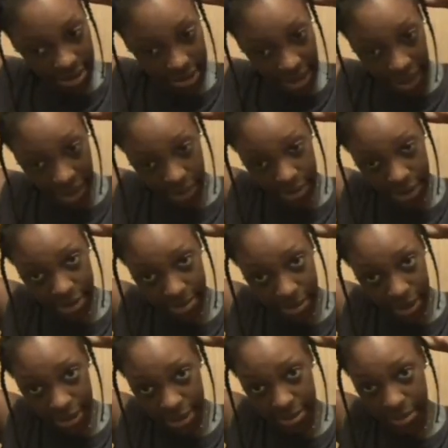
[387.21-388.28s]
down as
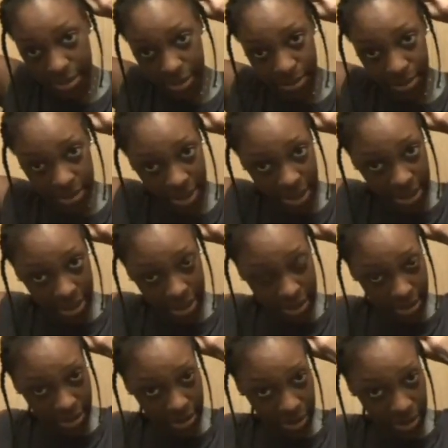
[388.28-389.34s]
possible
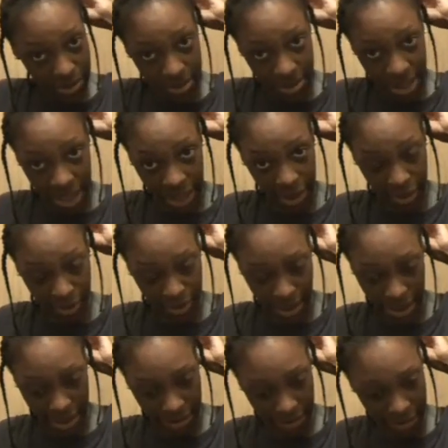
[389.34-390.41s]
so that you don't
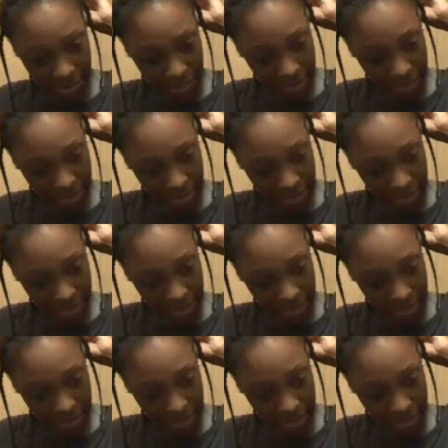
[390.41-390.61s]
have